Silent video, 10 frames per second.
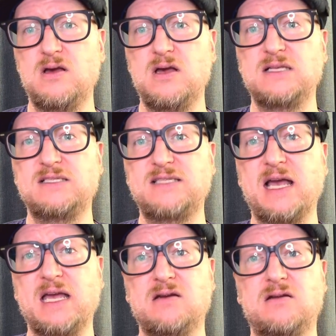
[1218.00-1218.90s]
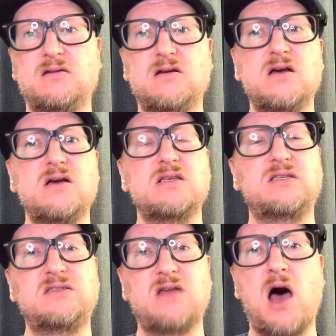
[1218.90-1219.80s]
Second,
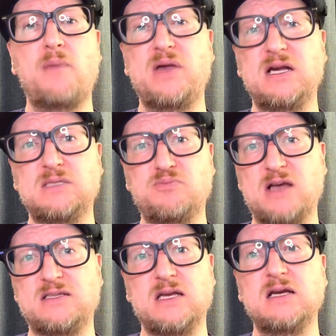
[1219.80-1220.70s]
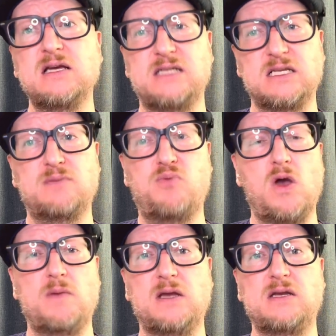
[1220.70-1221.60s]
stop expressing
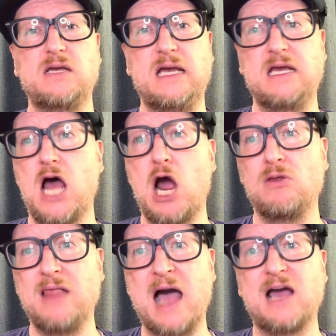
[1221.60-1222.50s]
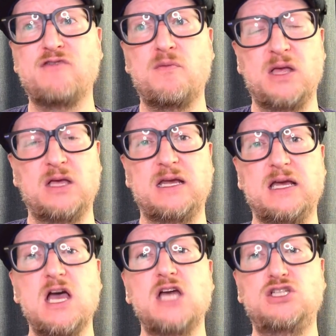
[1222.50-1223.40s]
disappointment in our lack of
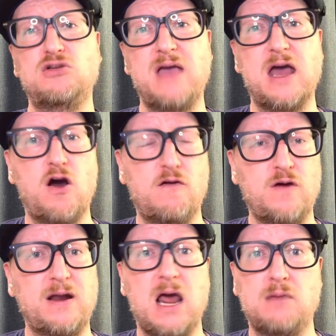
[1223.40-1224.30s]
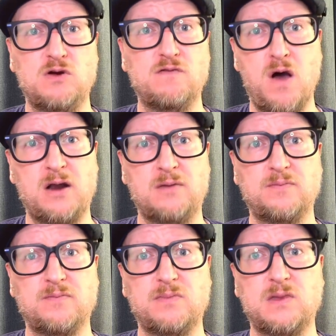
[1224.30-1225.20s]
ability to get over it and move on.
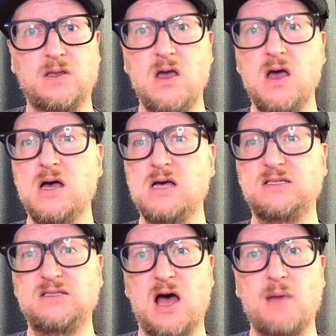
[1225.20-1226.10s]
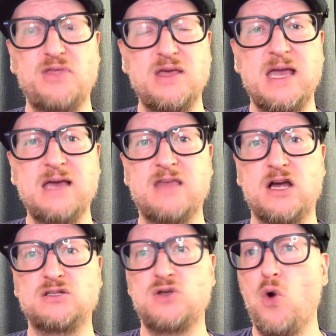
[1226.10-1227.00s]
Stop thinking
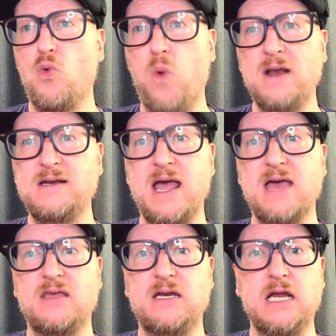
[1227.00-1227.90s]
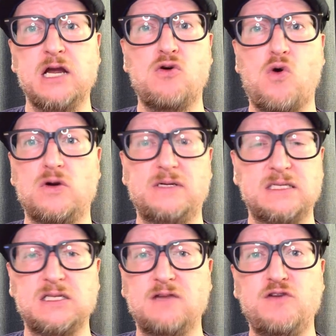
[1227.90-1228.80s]
there's one day in the near or
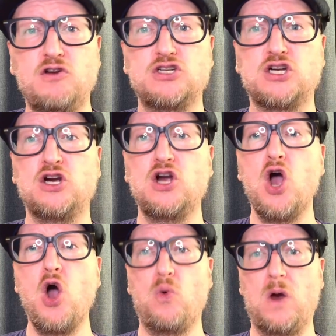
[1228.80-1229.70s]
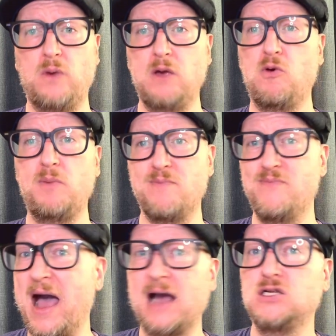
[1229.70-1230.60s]
distant future when we will be
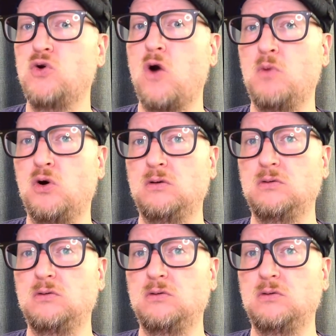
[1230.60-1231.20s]
back to normal.